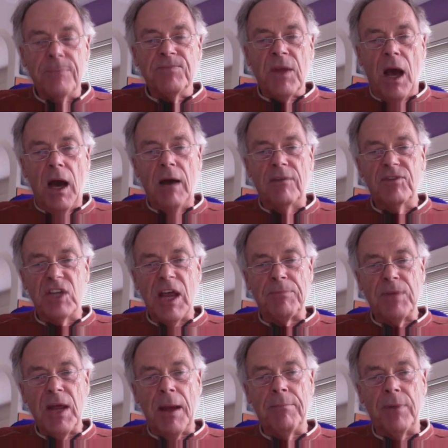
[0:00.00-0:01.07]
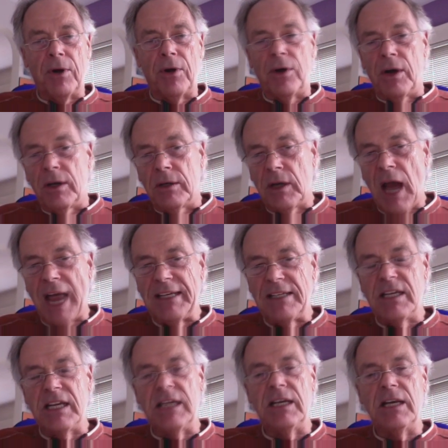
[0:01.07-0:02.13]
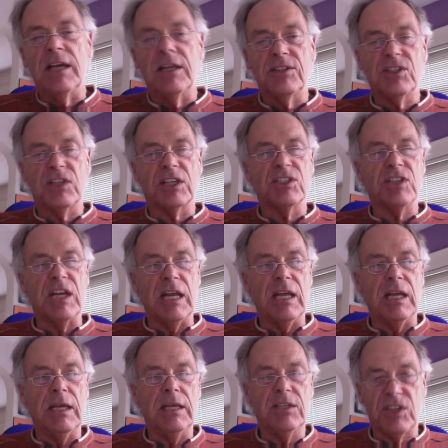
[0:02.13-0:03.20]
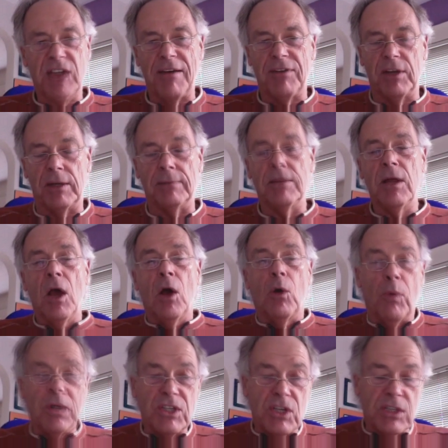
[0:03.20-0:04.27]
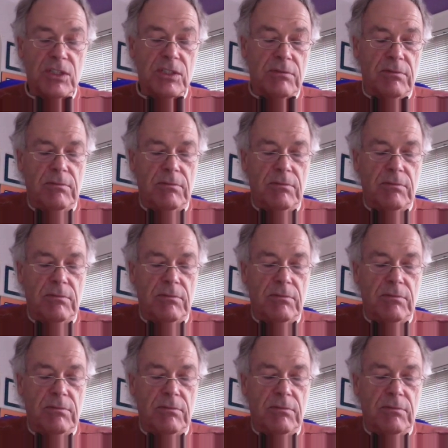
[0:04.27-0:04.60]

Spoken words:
of September 1967, which is